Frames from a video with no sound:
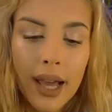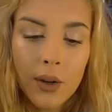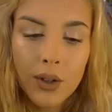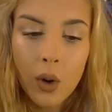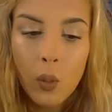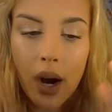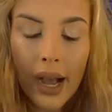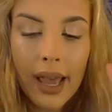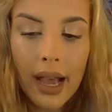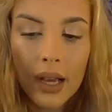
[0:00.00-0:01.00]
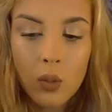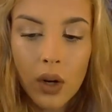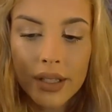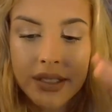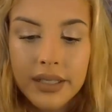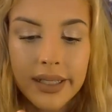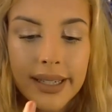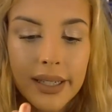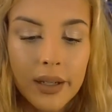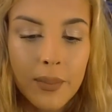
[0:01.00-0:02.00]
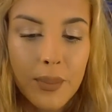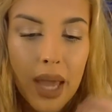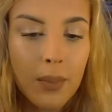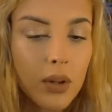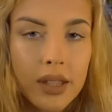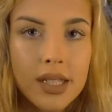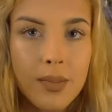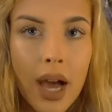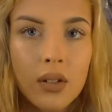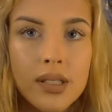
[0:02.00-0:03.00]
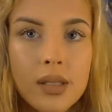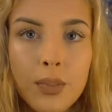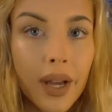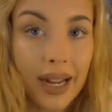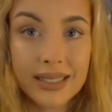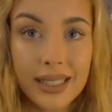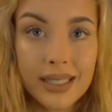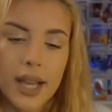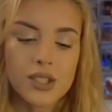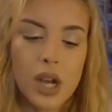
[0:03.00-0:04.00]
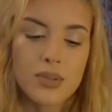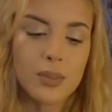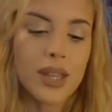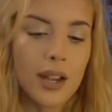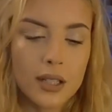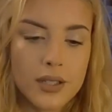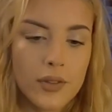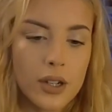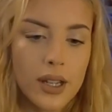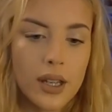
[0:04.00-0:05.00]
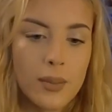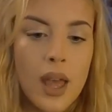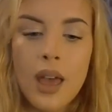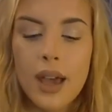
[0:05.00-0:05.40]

I don't know why I wanted to like pamper this mouse, but I did. I chopped up carrots for him.